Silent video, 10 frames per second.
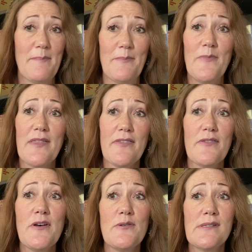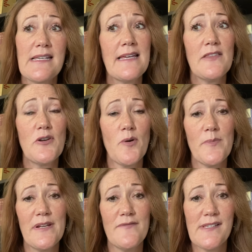with those in the
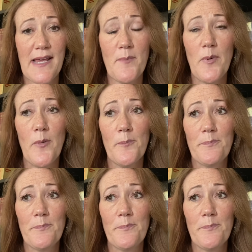normative sample.